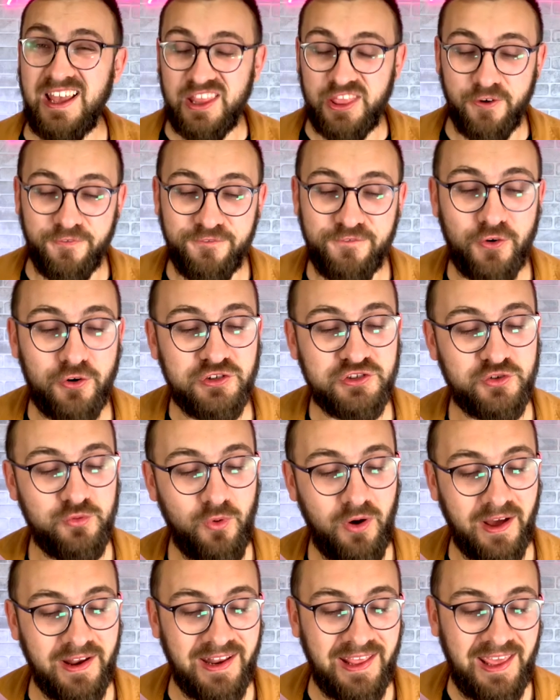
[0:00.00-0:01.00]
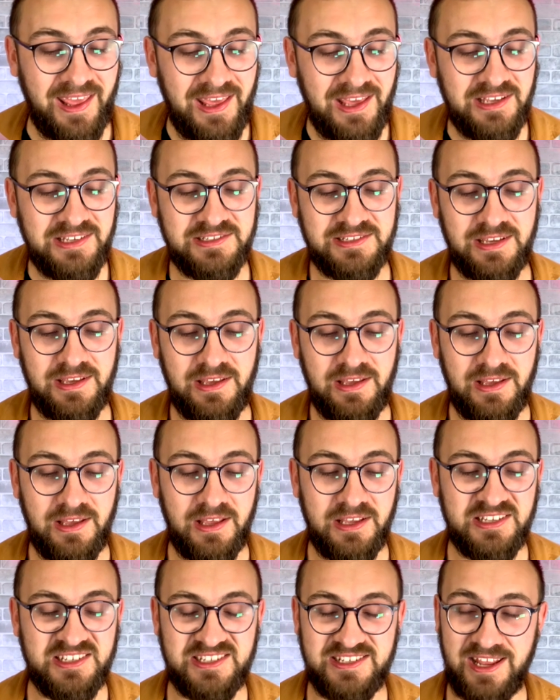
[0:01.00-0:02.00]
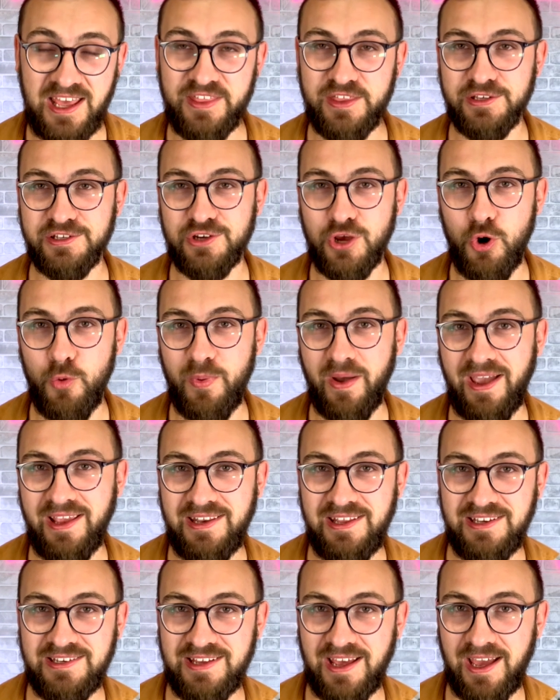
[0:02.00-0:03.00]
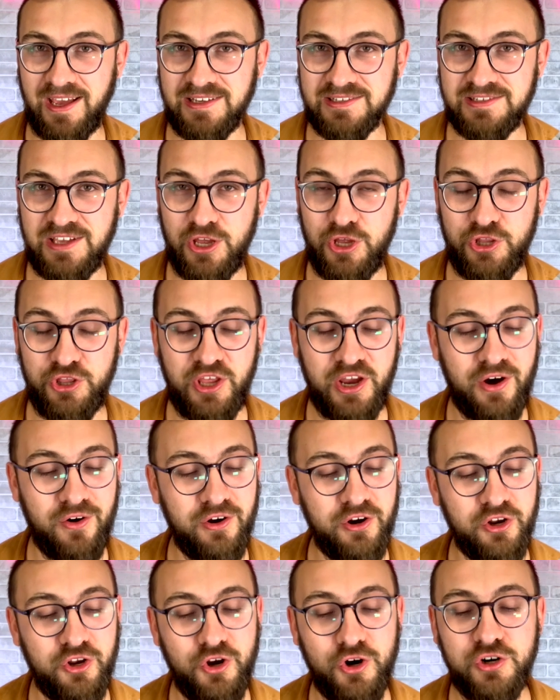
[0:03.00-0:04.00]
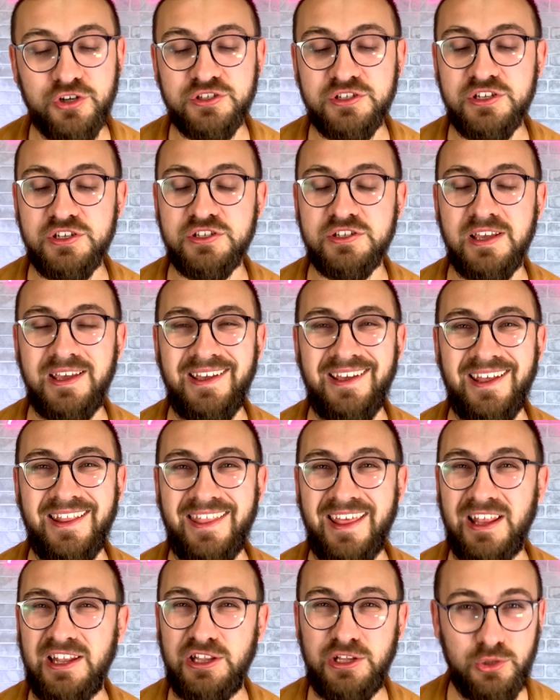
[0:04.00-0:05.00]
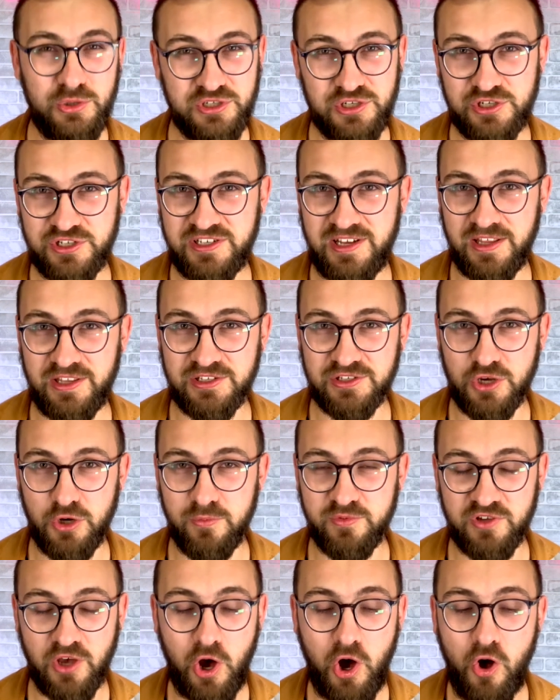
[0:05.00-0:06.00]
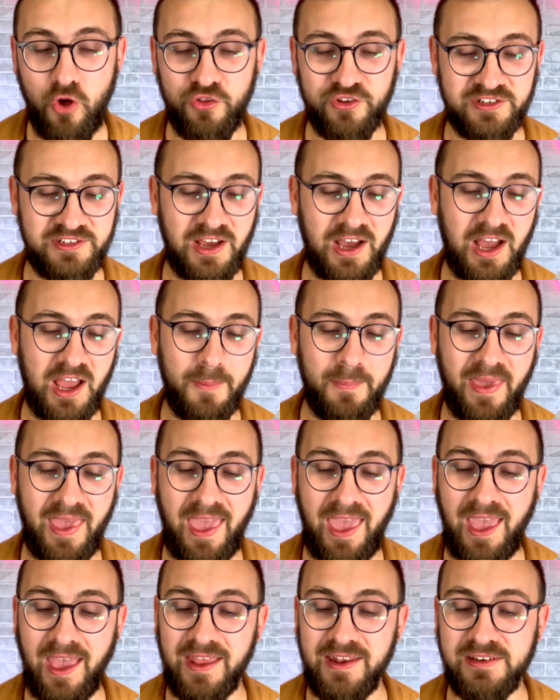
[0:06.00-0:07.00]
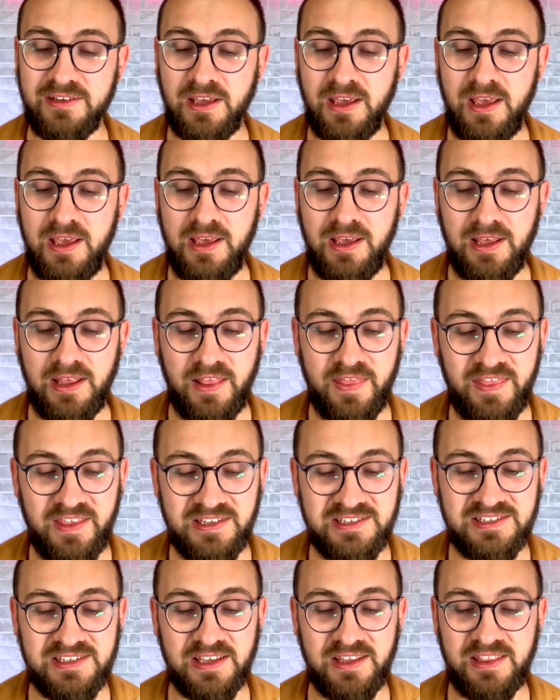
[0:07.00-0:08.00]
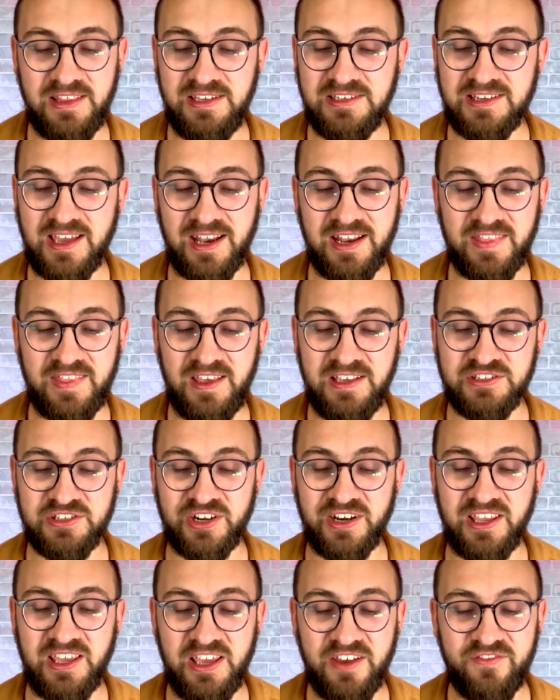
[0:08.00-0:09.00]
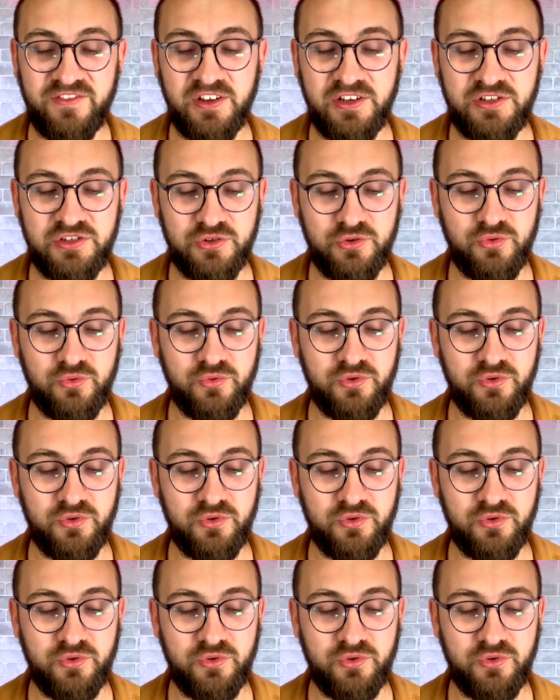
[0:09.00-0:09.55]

The first one is stethoscope ID tags. They're nurses, they lose their stethoscopes all the time and this these kind of things are gifted to